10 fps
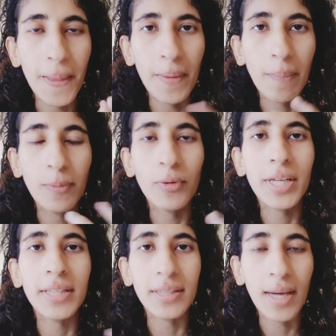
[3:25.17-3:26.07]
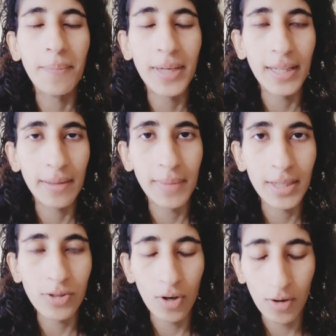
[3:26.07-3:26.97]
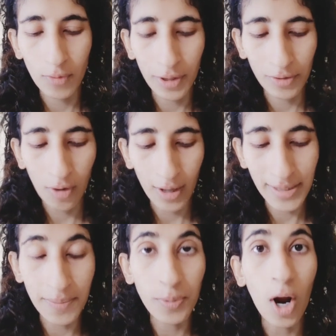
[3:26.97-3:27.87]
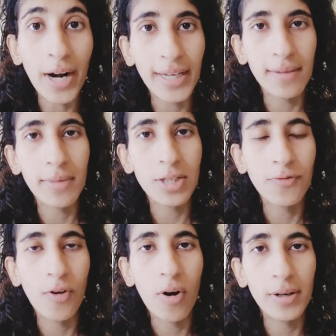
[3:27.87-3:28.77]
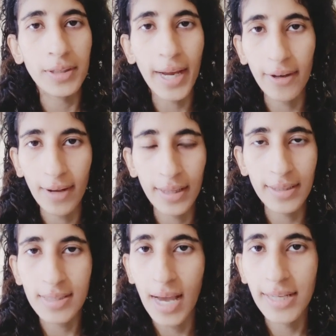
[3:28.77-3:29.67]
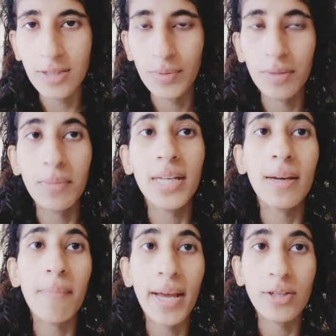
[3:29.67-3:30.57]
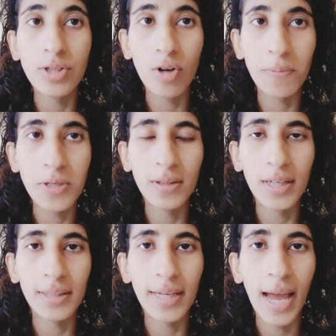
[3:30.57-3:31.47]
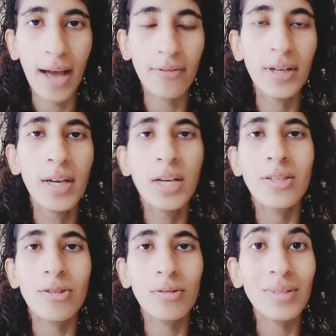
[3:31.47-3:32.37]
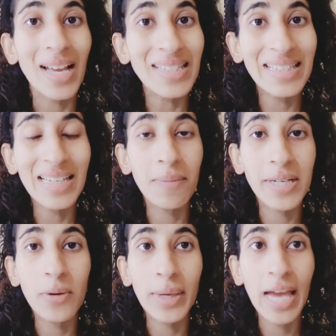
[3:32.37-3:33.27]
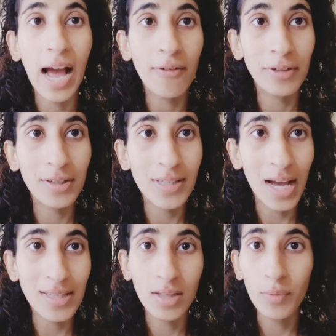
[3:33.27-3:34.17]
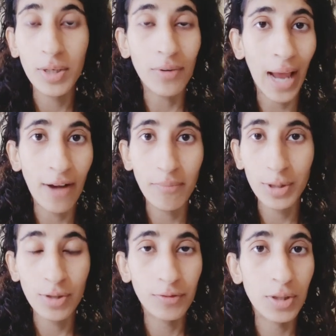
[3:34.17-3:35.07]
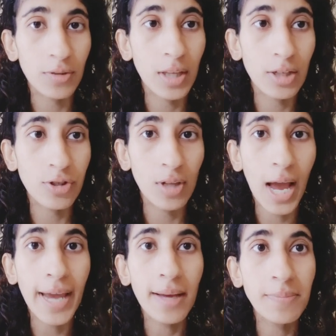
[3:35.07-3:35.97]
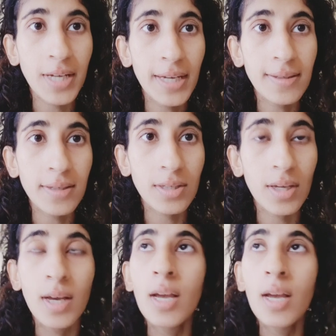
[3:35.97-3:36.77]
uploading the thumbnail image or what you call as a product image for the acrylic signs with the media manager option that they have. So that's the update we have with the Zazzle. We don't have much of the July updates.